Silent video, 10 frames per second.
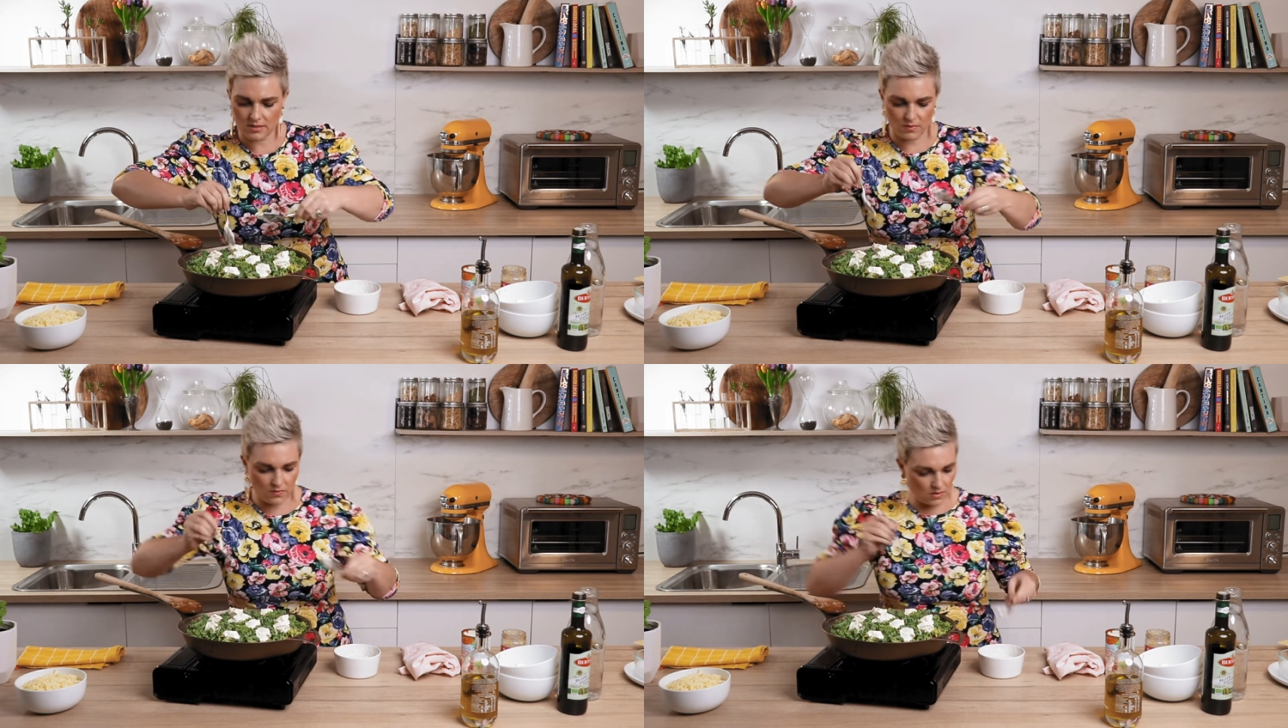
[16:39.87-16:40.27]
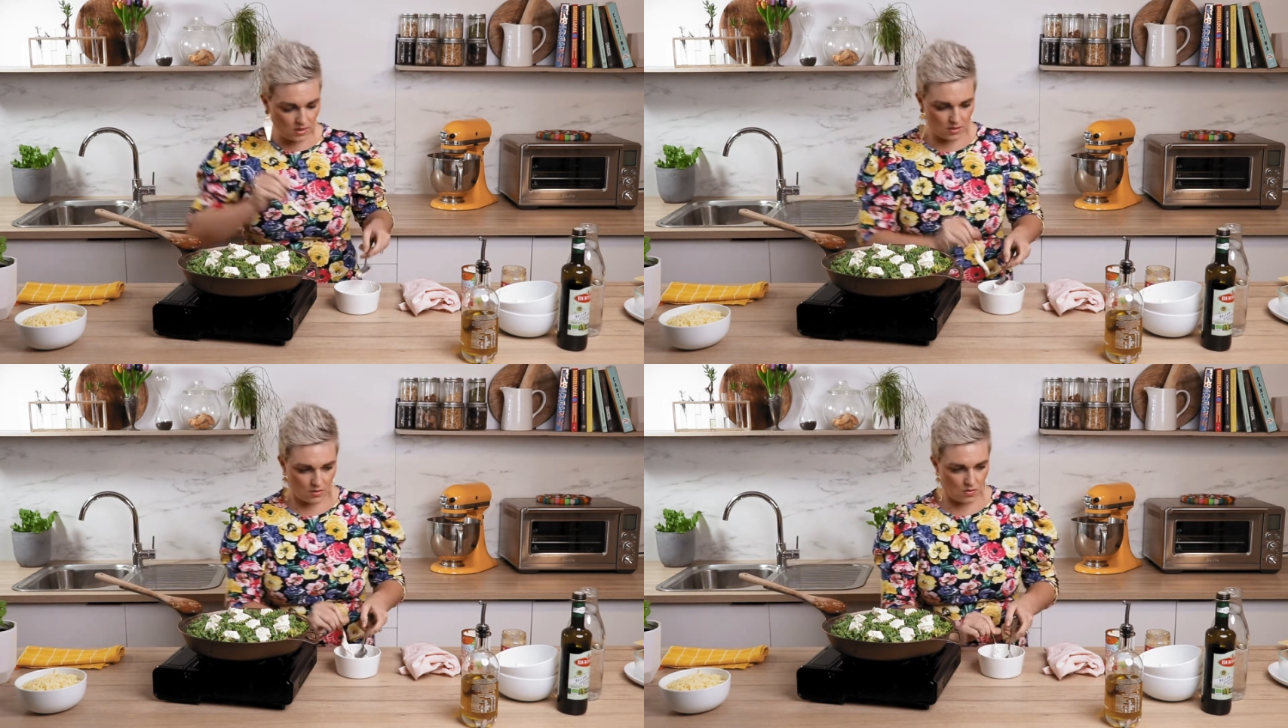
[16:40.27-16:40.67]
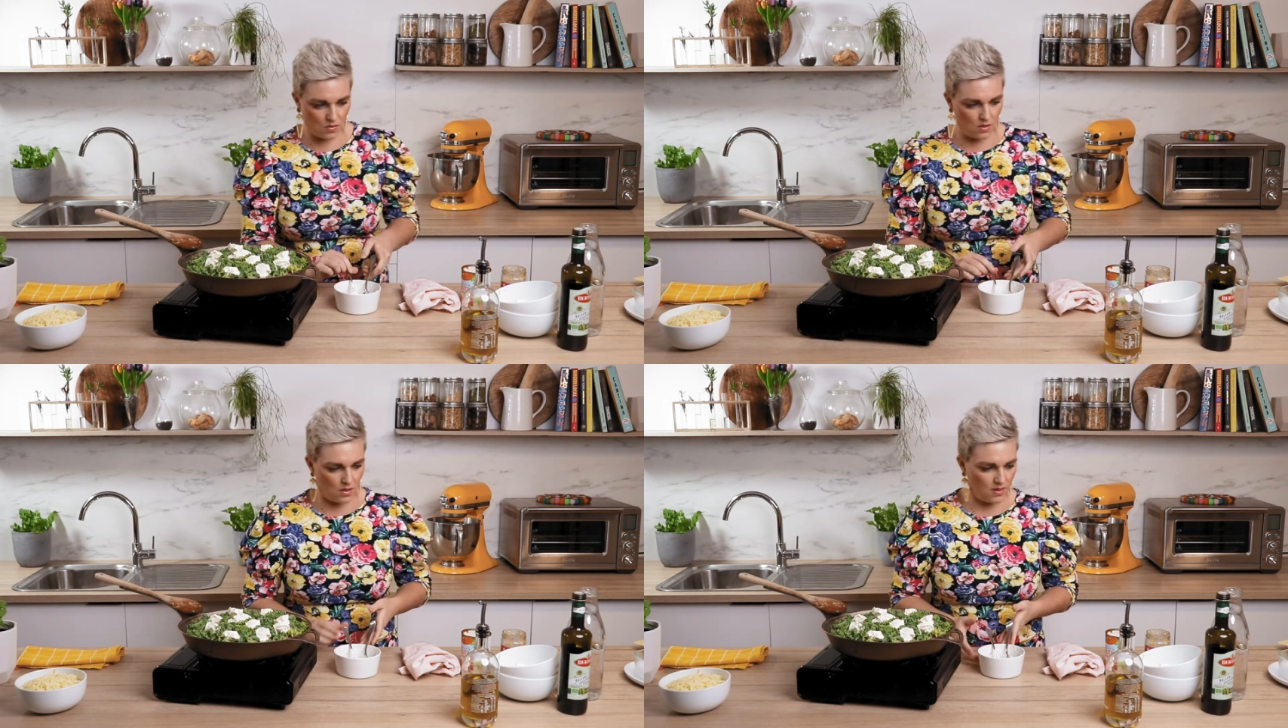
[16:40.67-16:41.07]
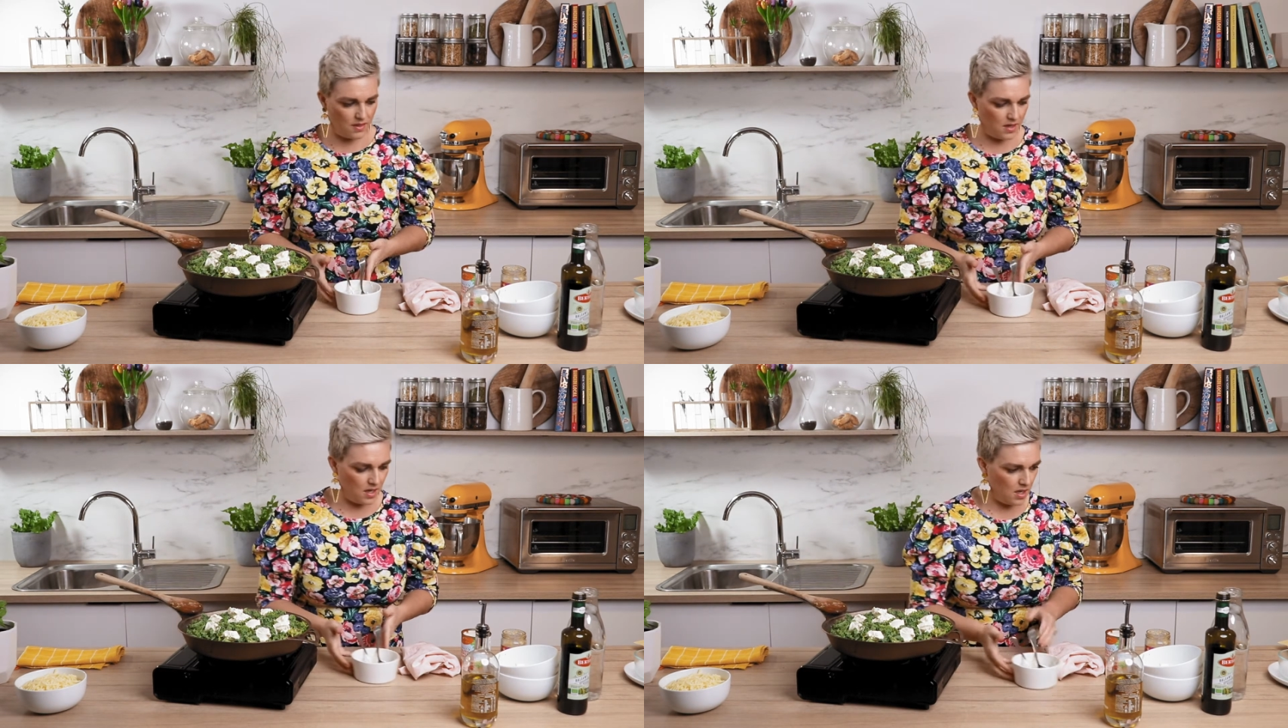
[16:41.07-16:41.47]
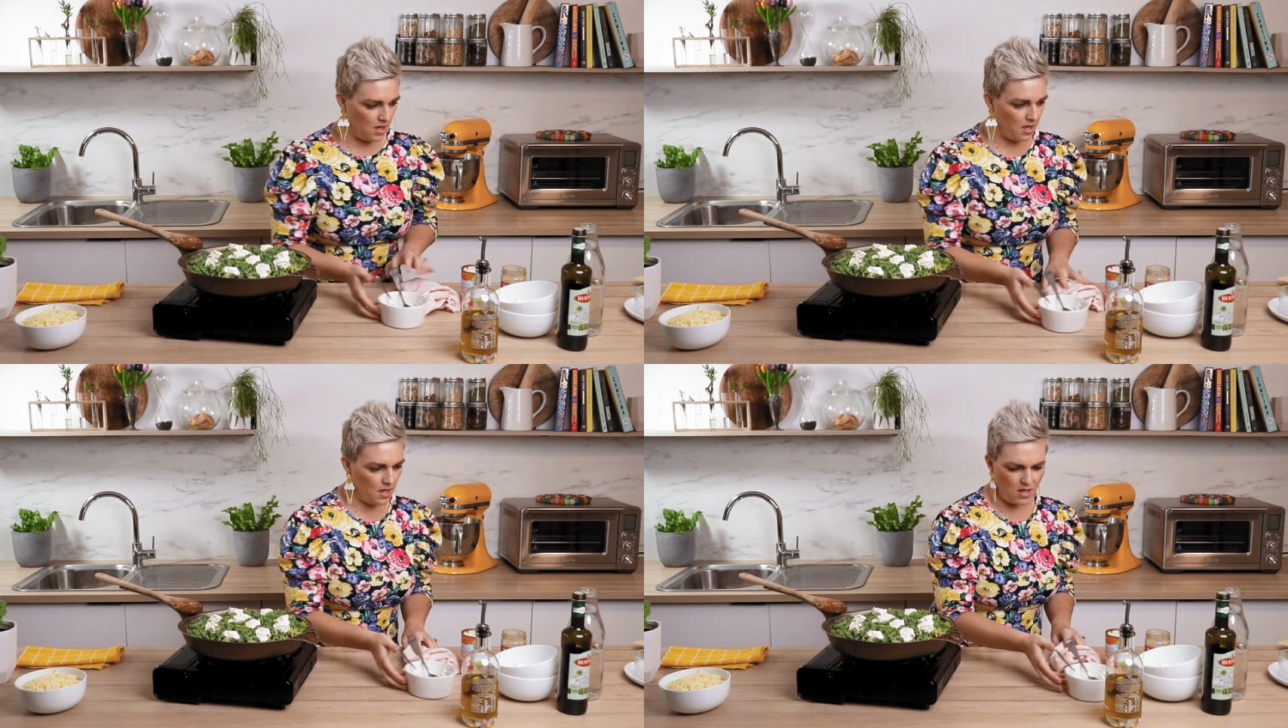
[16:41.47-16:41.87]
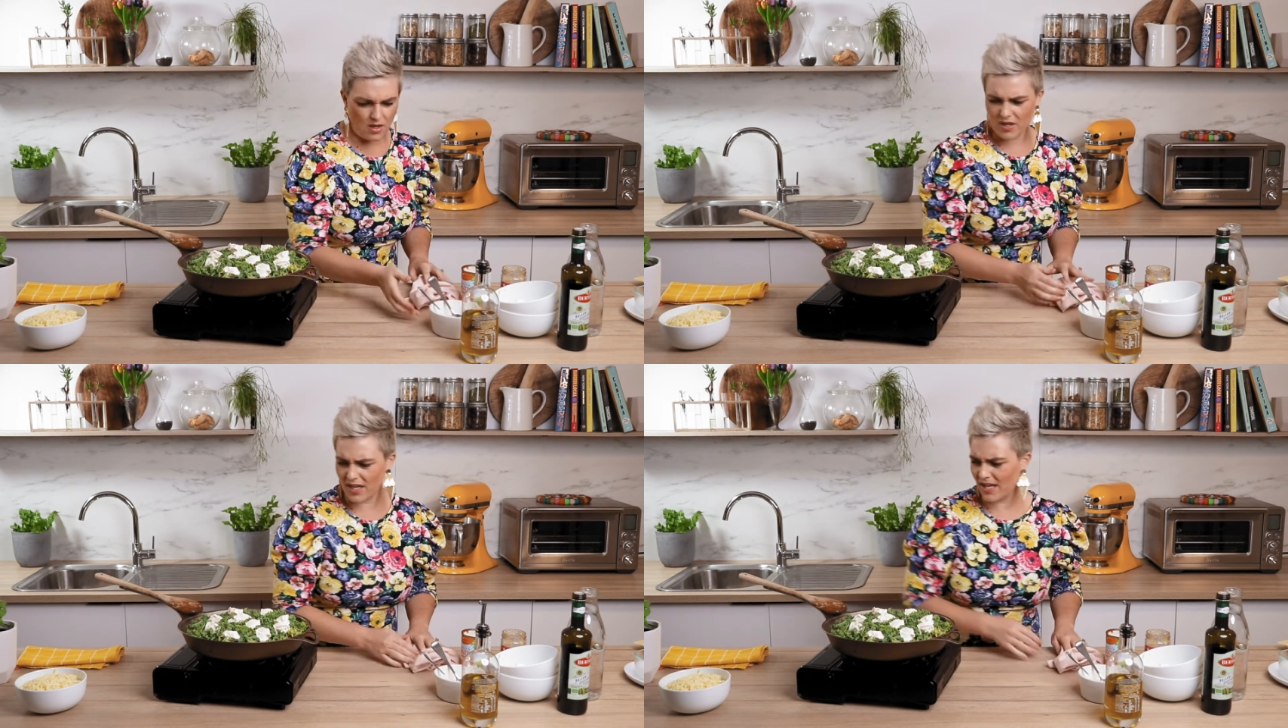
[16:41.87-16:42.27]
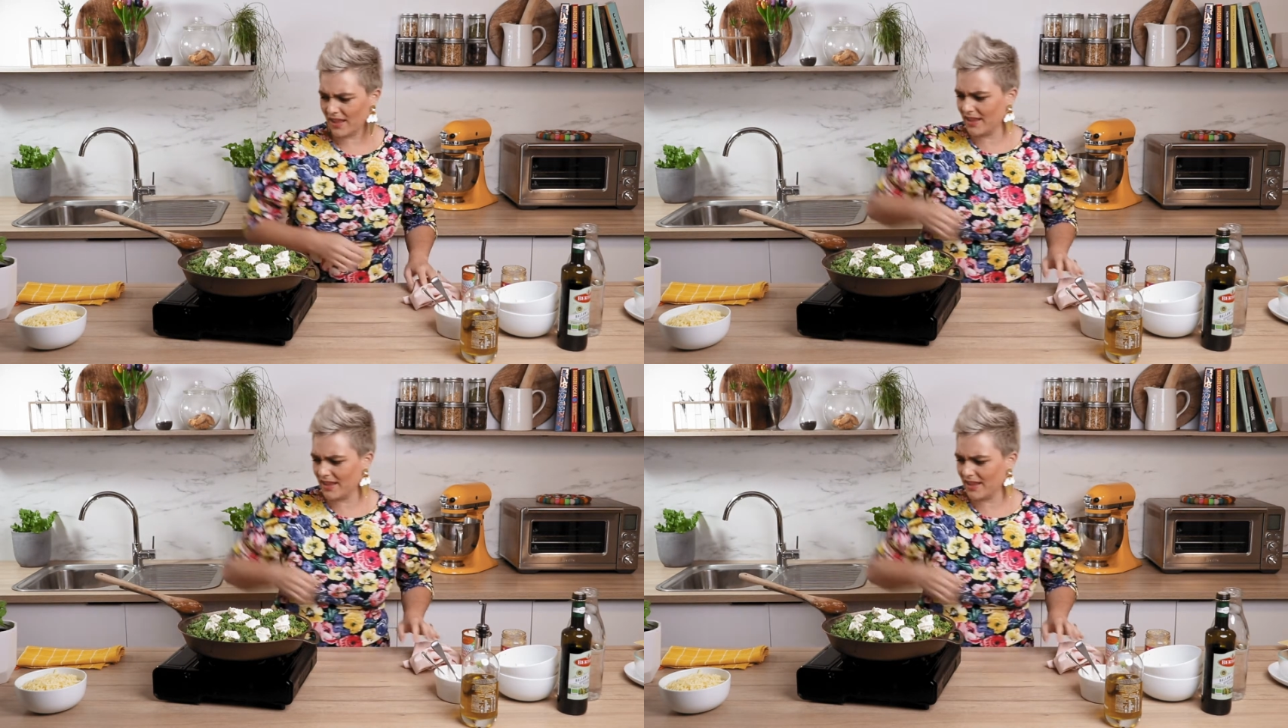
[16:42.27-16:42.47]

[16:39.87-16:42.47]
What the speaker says: So we've got that all on there. Look at